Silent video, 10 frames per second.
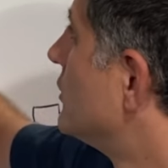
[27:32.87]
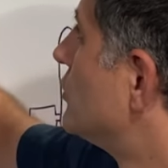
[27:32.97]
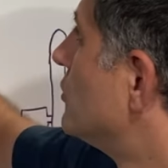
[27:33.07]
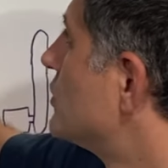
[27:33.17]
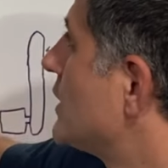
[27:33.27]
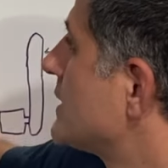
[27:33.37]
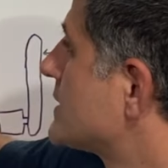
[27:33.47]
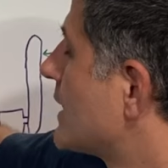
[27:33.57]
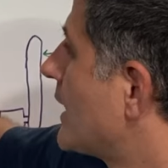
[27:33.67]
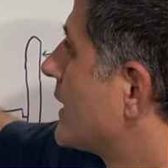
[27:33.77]
2,
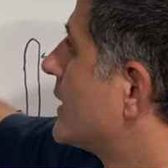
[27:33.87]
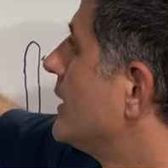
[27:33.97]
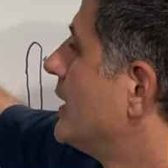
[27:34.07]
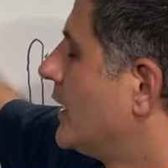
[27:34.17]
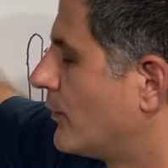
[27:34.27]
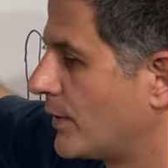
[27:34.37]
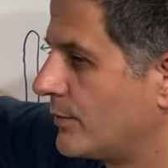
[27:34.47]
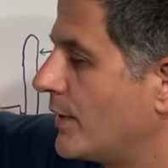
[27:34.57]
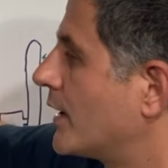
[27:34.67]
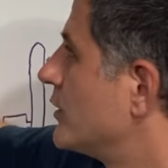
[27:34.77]
just like when
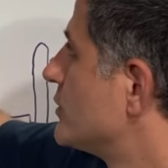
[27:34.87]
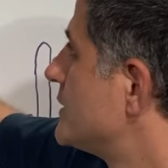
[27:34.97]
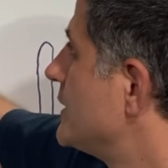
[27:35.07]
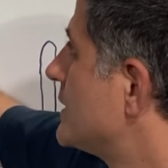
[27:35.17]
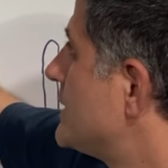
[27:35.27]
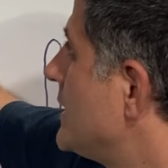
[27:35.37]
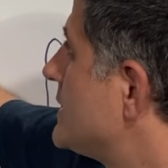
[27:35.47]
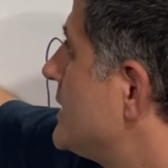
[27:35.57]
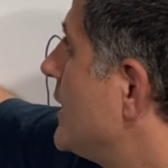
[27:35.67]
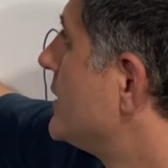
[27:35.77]
we are using
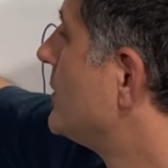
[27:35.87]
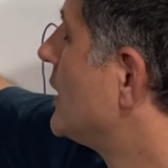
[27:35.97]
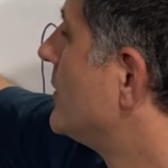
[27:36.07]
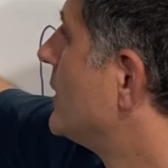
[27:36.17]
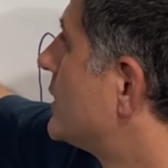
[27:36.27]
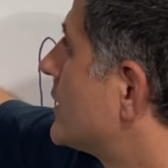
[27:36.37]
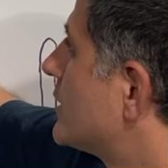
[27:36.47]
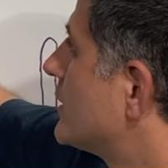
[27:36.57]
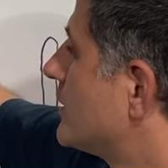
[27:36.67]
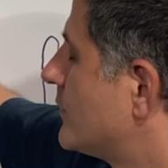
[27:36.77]
68
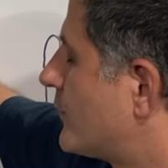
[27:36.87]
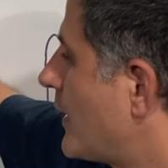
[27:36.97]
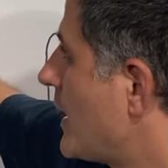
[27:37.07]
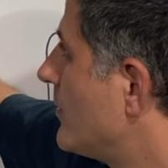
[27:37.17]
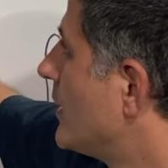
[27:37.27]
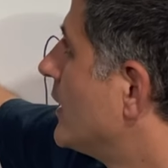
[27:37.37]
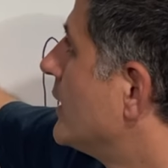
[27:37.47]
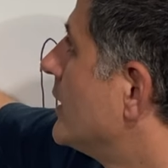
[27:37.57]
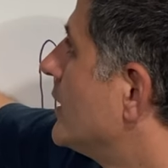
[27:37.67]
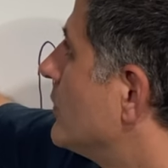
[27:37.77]
millimeter frame
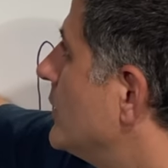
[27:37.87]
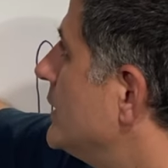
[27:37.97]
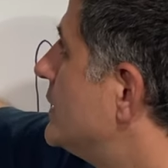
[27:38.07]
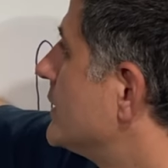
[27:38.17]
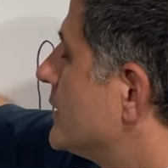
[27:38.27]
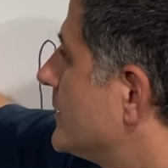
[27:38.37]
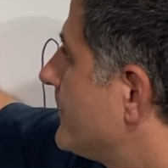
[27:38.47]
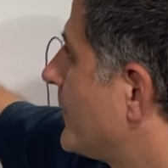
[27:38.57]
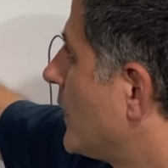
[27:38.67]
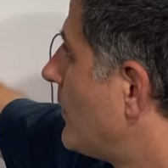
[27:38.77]
with
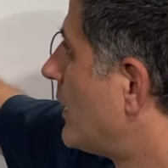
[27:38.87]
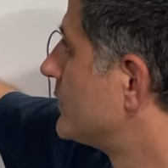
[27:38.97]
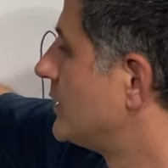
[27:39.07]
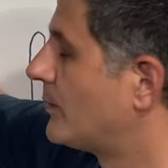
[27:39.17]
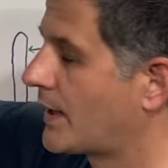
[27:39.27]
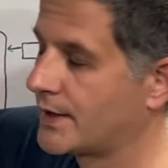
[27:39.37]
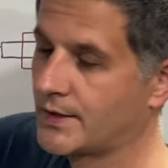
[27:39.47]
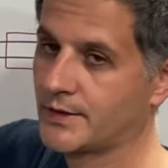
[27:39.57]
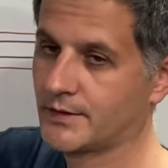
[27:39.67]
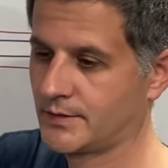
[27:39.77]
mountain bike
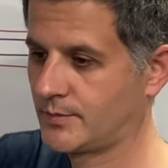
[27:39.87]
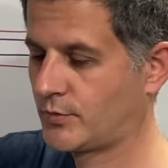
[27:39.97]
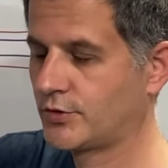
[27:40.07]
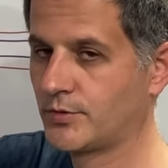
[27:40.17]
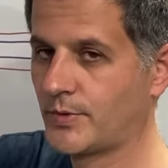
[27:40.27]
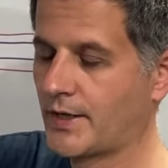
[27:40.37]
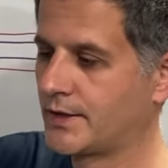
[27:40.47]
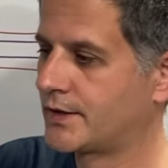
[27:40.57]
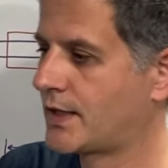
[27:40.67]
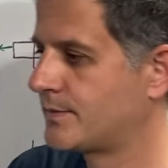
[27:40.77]
bottom
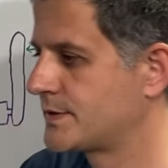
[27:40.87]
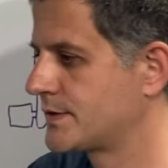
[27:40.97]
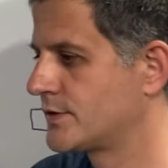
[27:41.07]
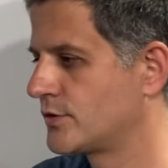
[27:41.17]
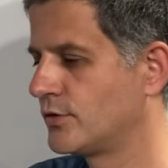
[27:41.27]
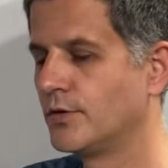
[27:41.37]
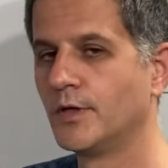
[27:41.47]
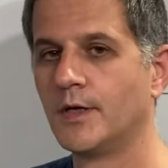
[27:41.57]
bracket cups. So